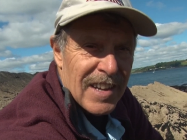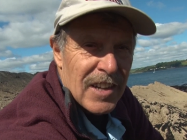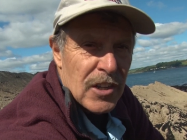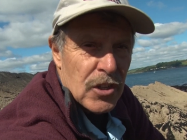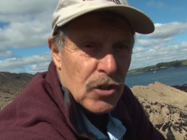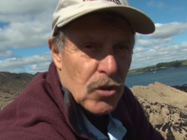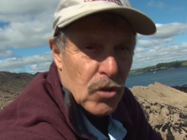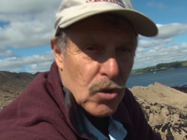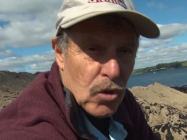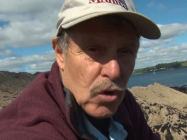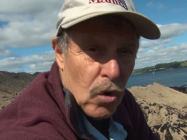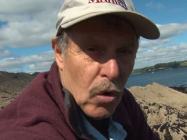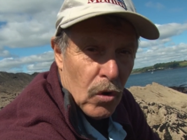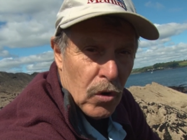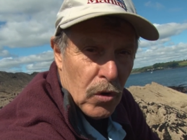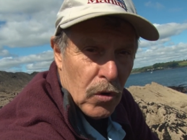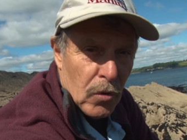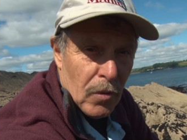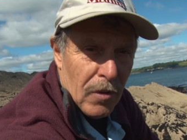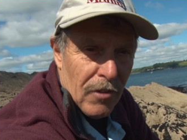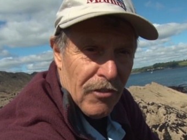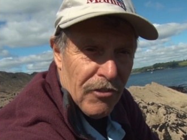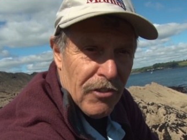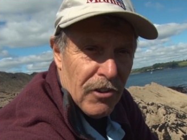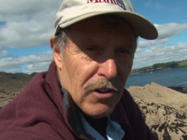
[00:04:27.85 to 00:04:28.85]
You've got to do
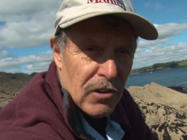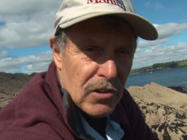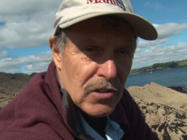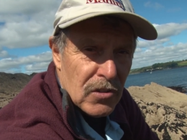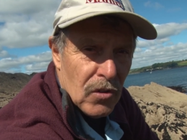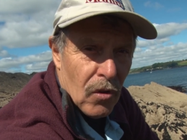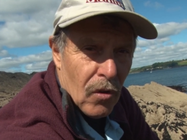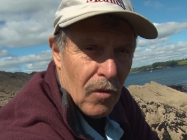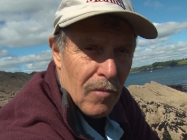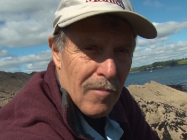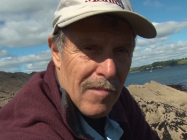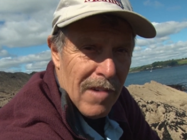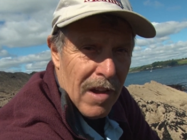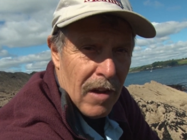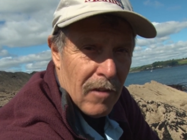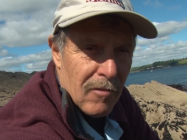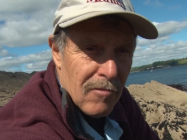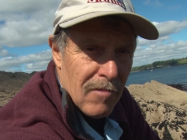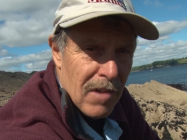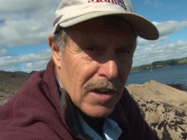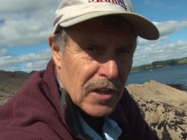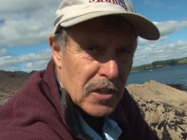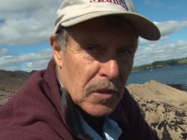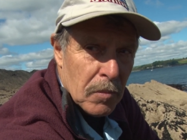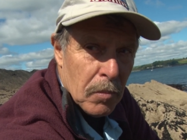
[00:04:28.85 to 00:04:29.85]
it first time round.
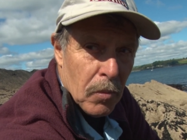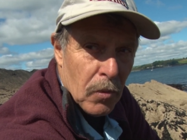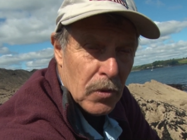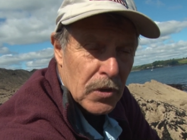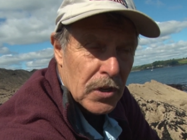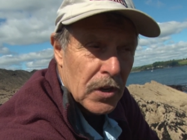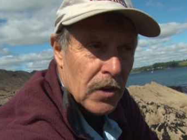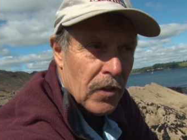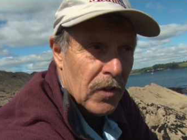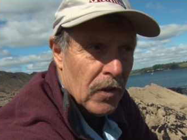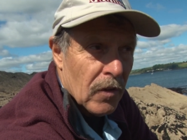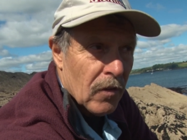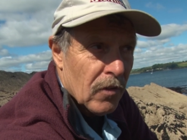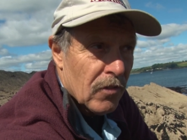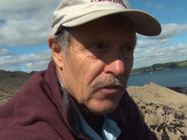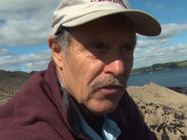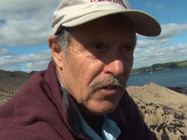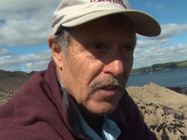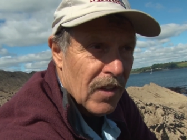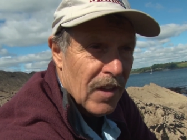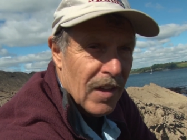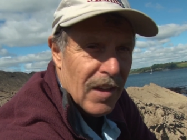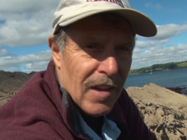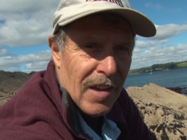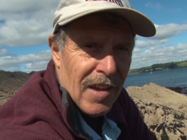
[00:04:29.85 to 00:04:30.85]
Rest the point of the knife
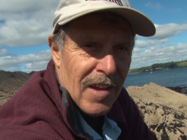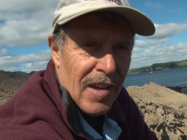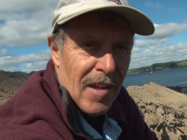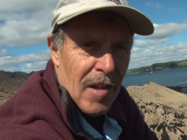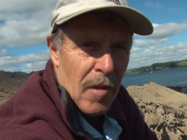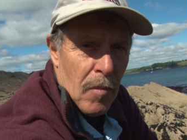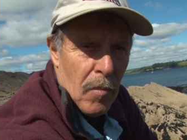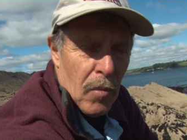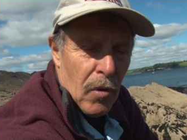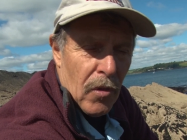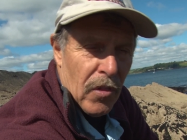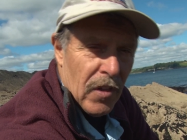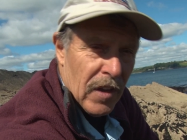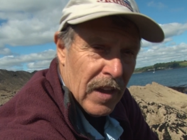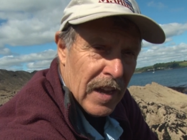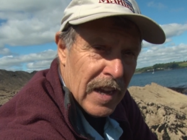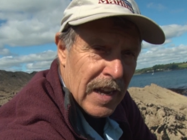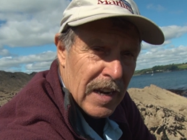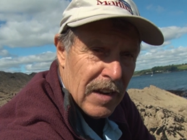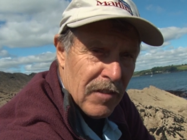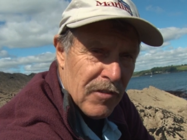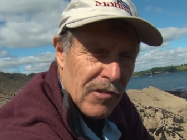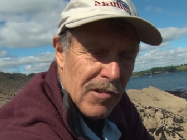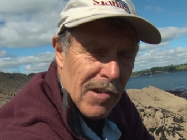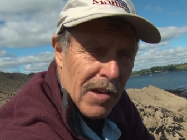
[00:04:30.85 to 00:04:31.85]
there, put the
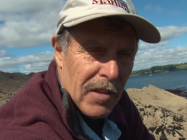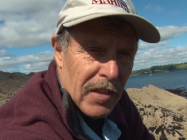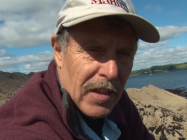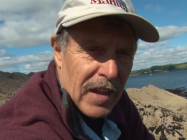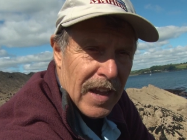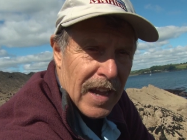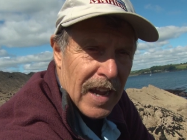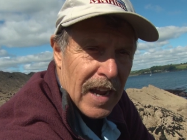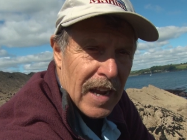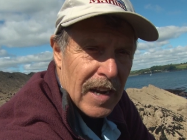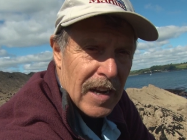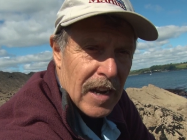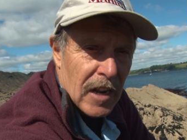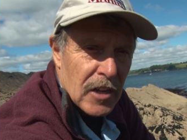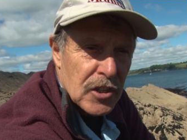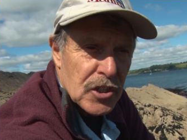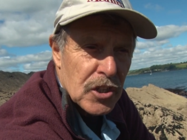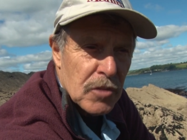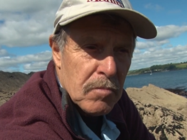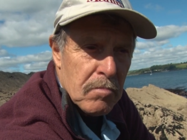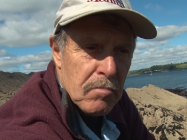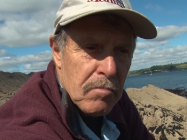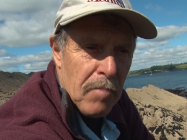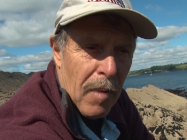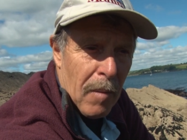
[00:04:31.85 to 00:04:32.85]
heel of your other hand and
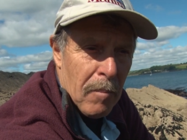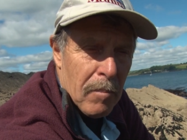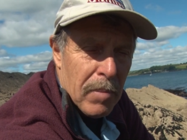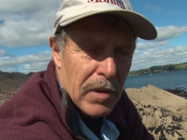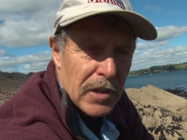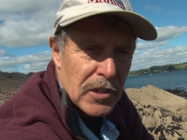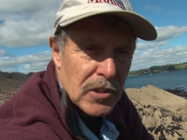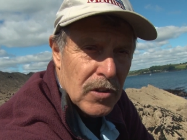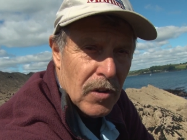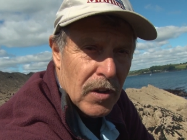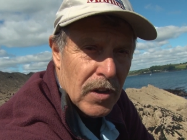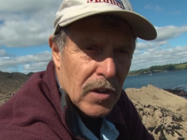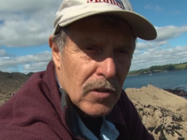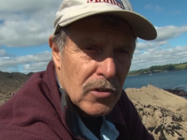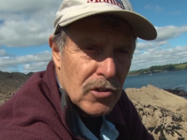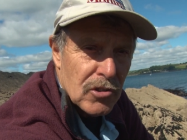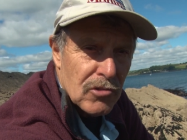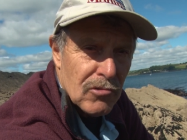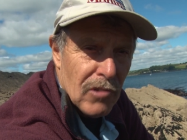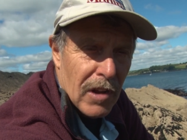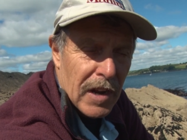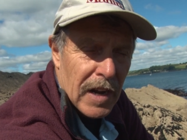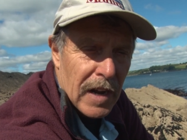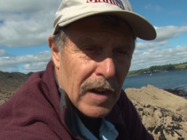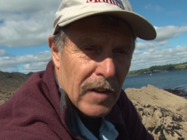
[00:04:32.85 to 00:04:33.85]
just bump it so it goes
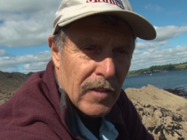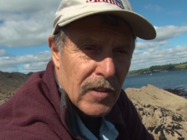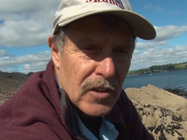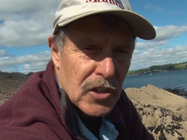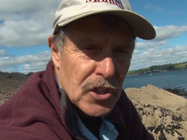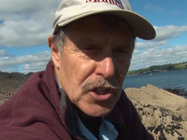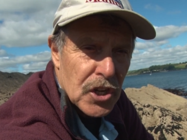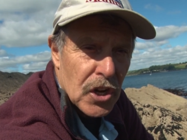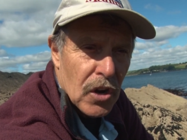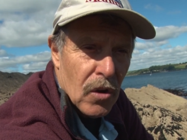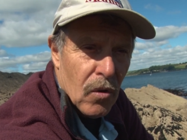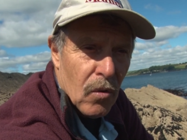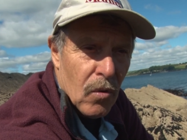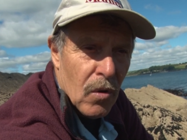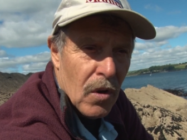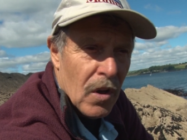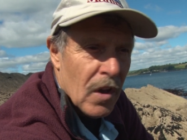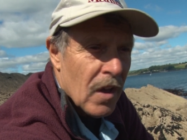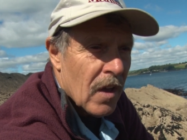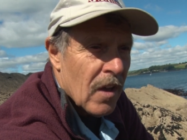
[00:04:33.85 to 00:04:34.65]
straight under the shell.